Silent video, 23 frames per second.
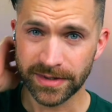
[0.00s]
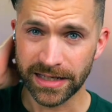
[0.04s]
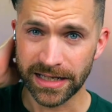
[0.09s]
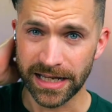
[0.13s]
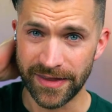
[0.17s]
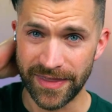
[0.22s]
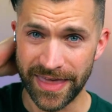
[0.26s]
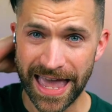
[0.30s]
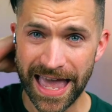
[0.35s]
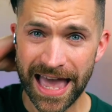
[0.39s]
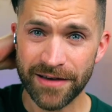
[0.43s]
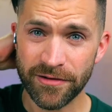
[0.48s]

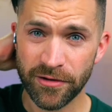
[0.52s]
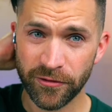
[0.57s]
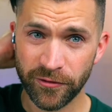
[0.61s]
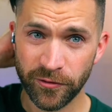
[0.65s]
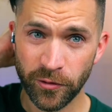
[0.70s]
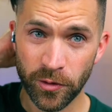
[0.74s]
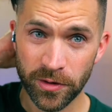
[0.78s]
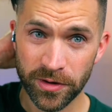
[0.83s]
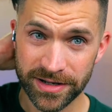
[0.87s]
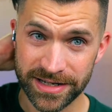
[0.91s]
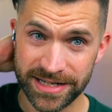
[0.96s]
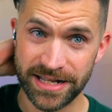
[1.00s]
And they have a
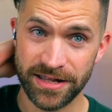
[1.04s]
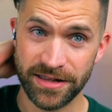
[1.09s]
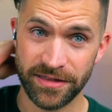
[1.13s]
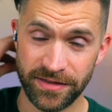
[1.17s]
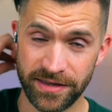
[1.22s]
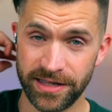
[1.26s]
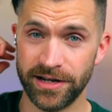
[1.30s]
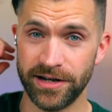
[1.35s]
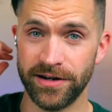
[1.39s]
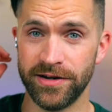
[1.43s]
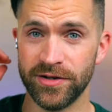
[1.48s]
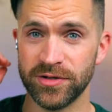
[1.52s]
4D
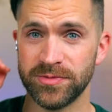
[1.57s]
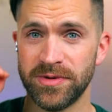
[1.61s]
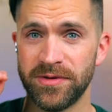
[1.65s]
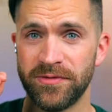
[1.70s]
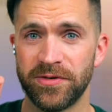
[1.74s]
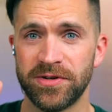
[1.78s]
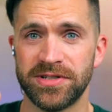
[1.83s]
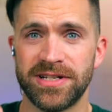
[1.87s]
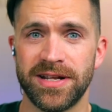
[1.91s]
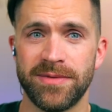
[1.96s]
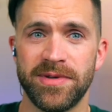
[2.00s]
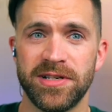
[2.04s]
theater, and it was my
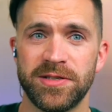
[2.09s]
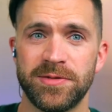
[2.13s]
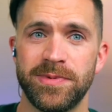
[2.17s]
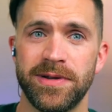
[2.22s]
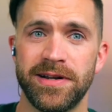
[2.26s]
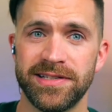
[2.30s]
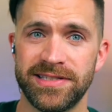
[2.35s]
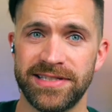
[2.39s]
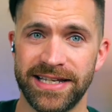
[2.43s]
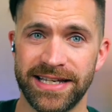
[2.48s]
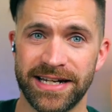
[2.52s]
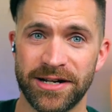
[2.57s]
first time
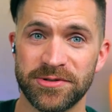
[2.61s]
experiencing it.